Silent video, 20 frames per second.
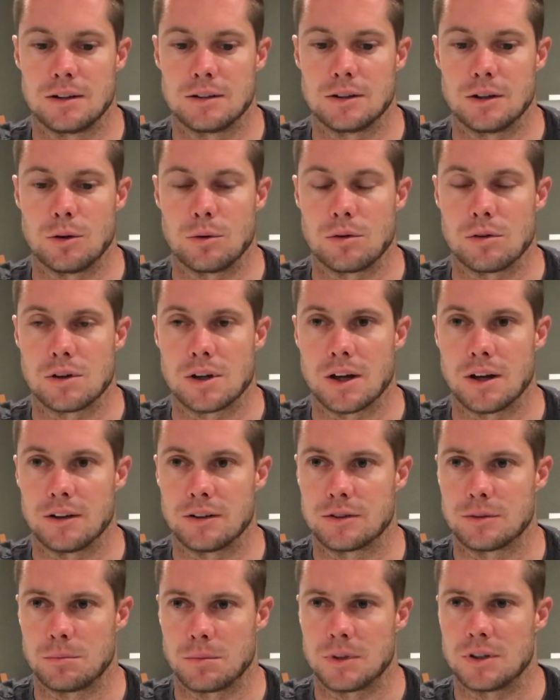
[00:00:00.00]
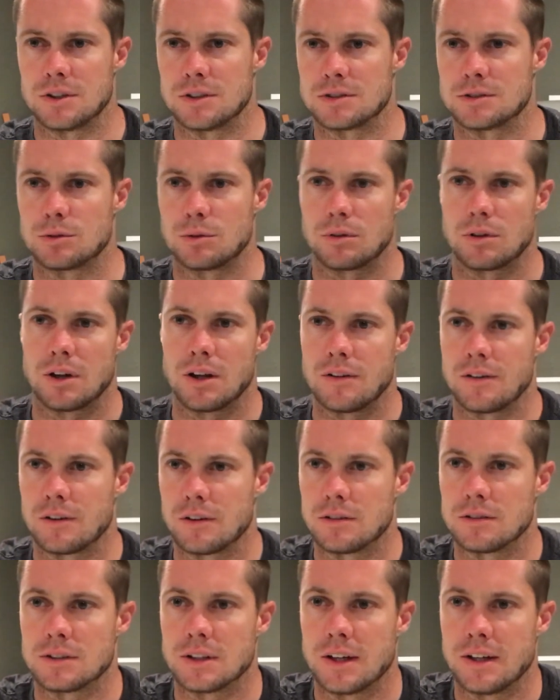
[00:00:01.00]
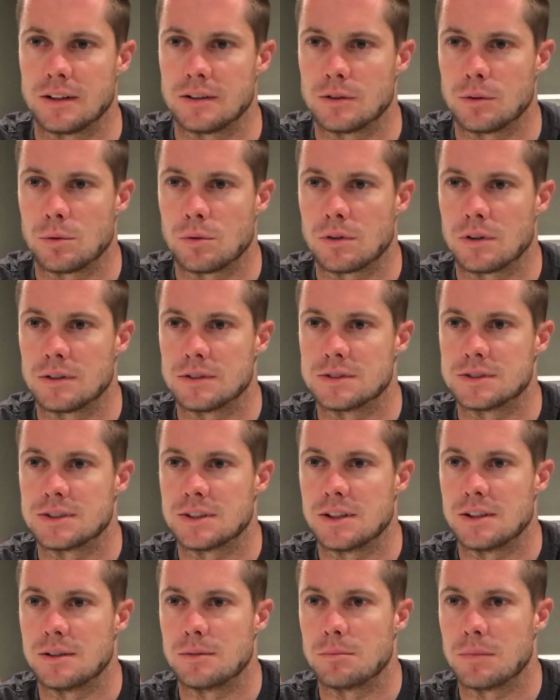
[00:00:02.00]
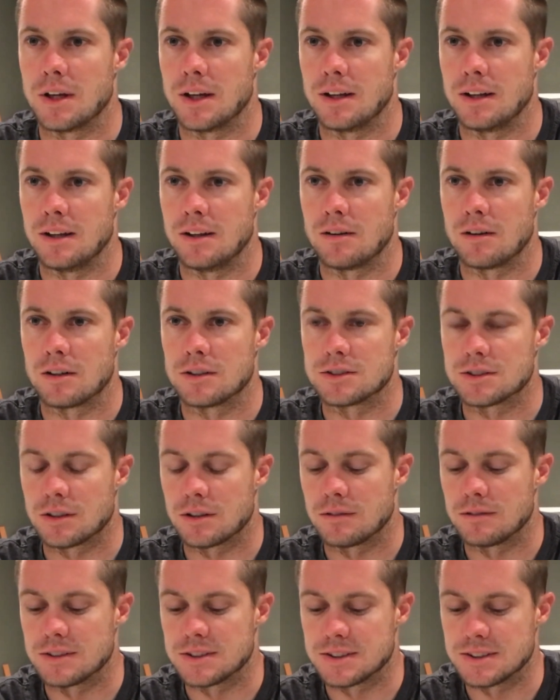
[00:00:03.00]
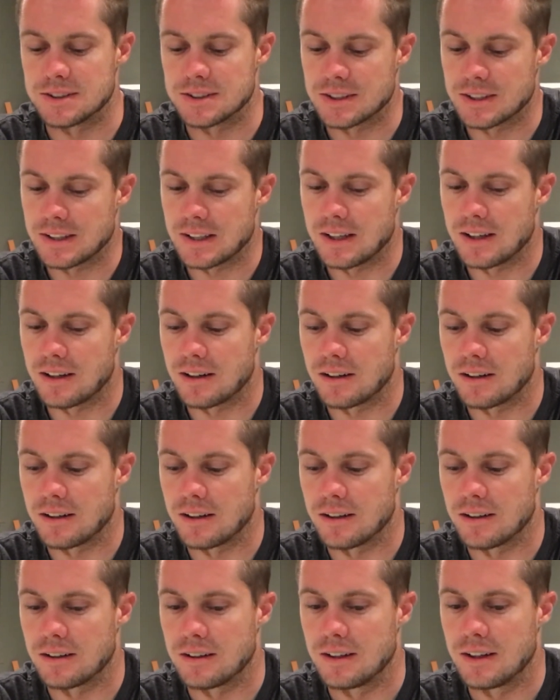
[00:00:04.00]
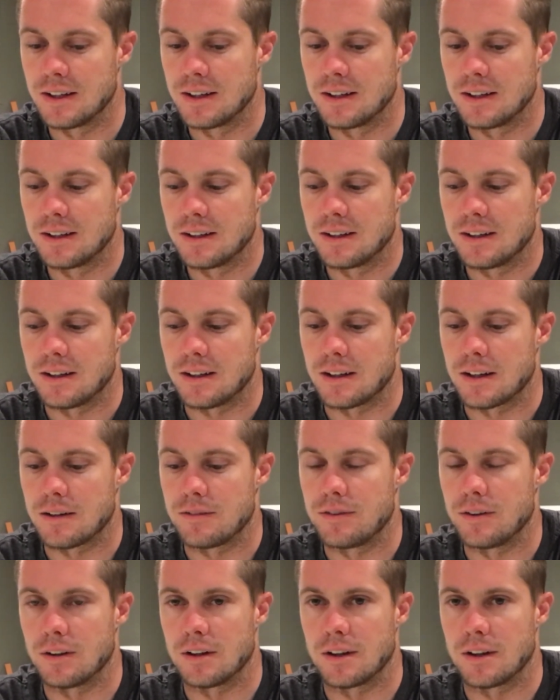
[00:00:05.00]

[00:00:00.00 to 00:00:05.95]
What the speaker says: local customers or other landlords that may need our services in the area. And I feel